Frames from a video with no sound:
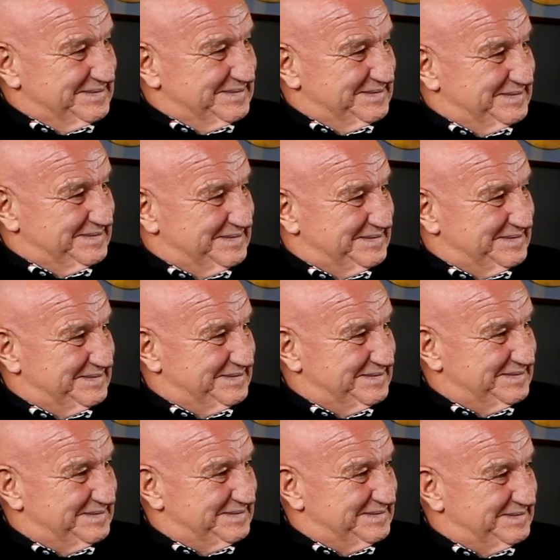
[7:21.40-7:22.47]

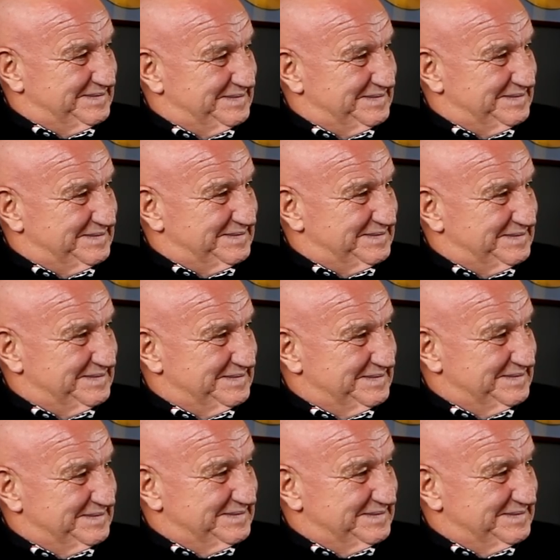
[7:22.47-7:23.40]
[no speech]